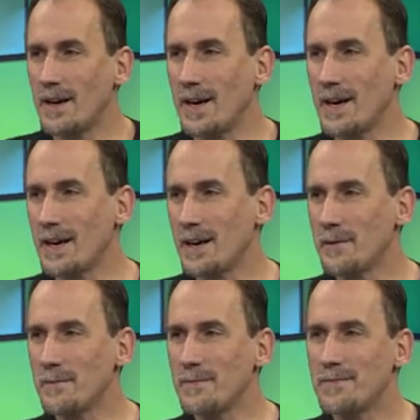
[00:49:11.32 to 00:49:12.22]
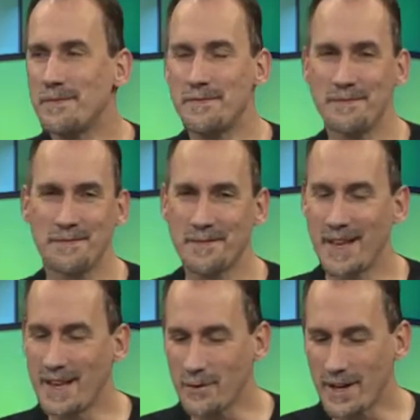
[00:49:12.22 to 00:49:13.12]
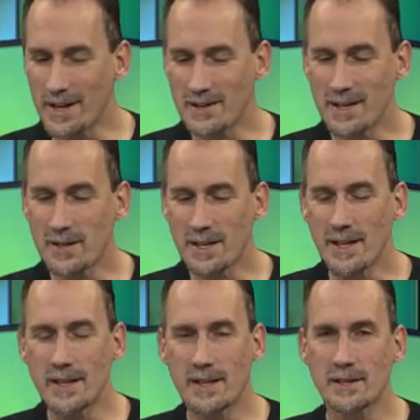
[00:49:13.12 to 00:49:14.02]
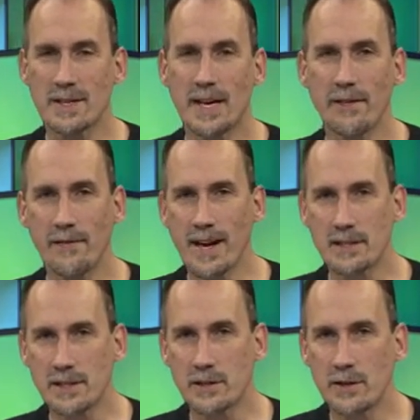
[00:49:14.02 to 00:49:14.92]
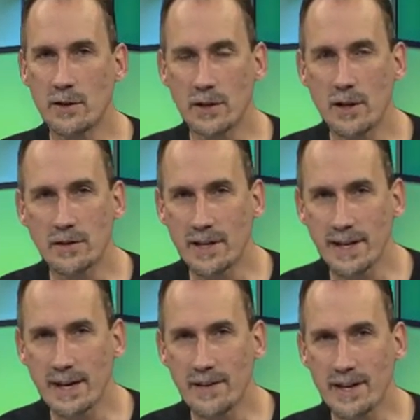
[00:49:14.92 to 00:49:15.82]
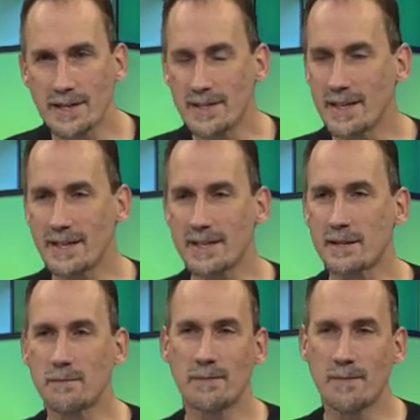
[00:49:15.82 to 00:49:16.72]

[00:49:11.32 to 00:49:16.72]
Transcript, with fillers: um, anyway, there's there's a lot there's a lot of evangelists who don't go into the evidence and they just